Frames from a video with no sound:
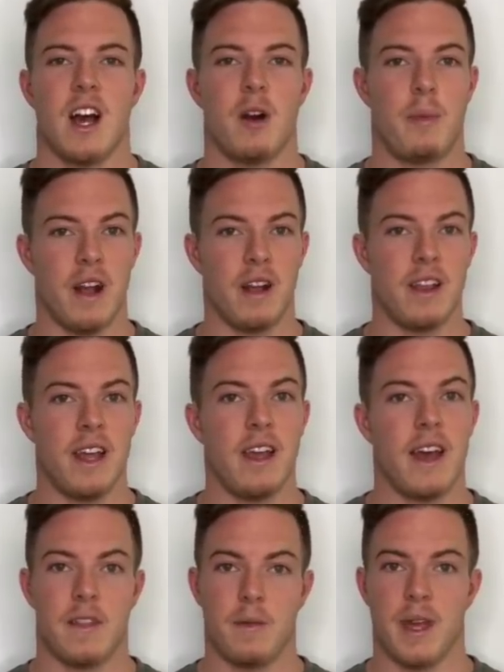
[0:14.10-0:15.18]
Apparently,
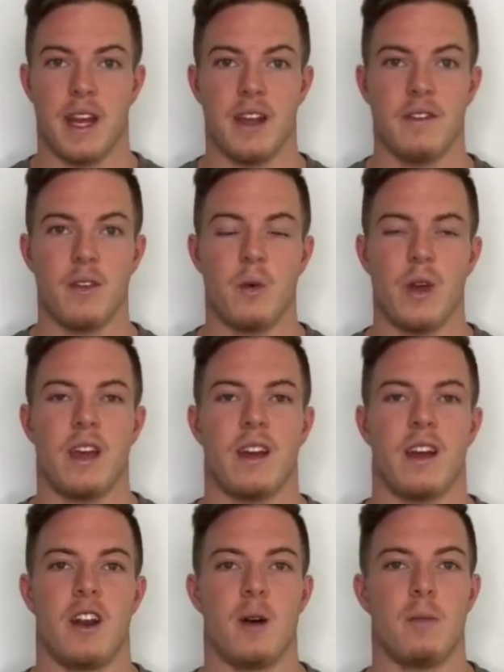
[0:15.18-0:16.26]
at the beginning of the week,
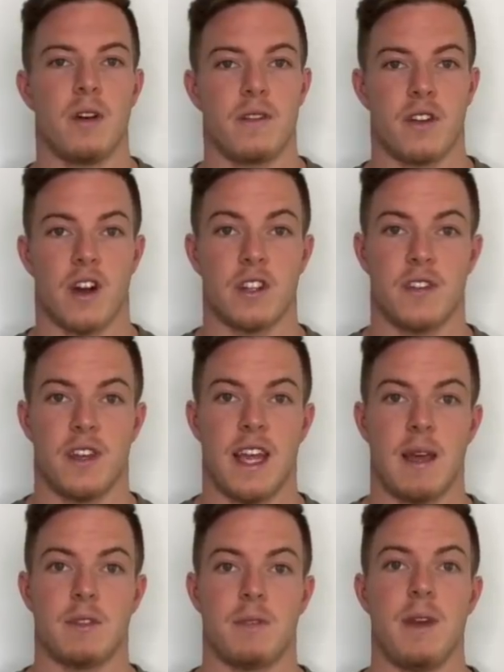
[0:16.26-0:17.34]
a number of CrossFit
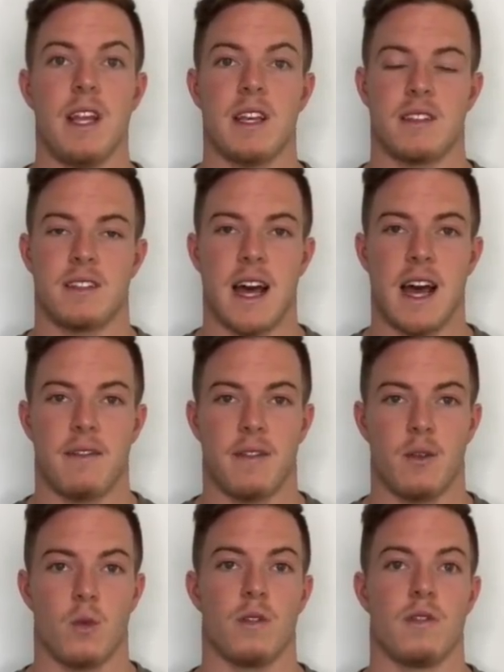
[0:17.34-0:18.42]
Games media
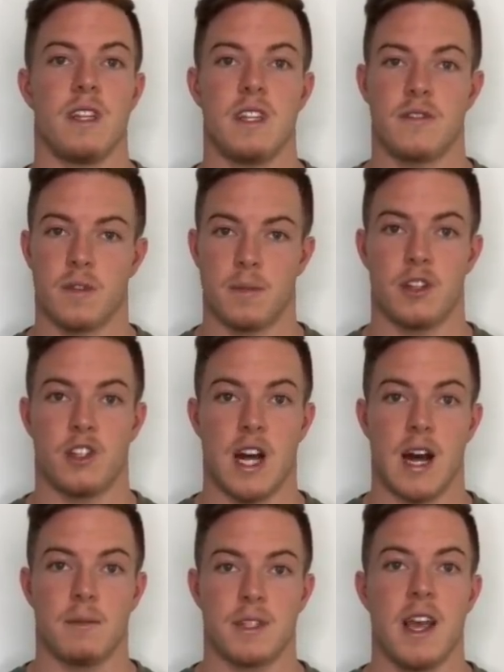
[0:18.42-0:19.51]
staff were released from their
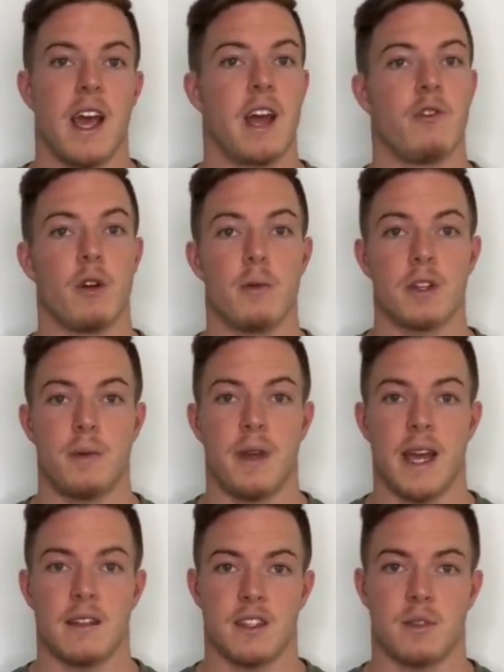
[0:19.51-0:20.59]
jobs, and rumors
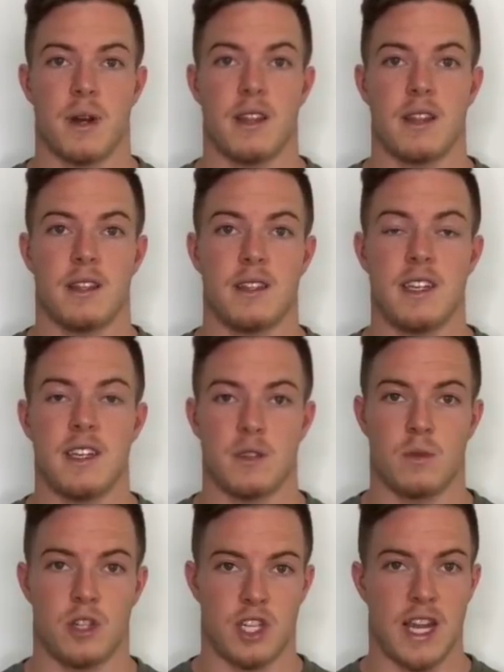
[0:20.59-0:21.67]
began to spread that the season
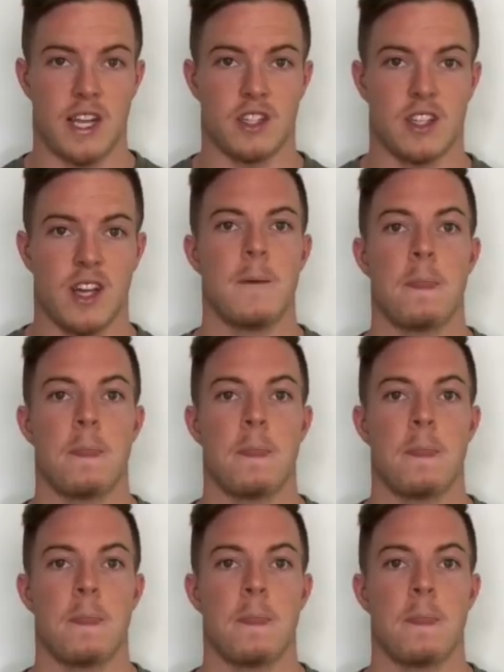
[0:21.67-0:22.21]
would change.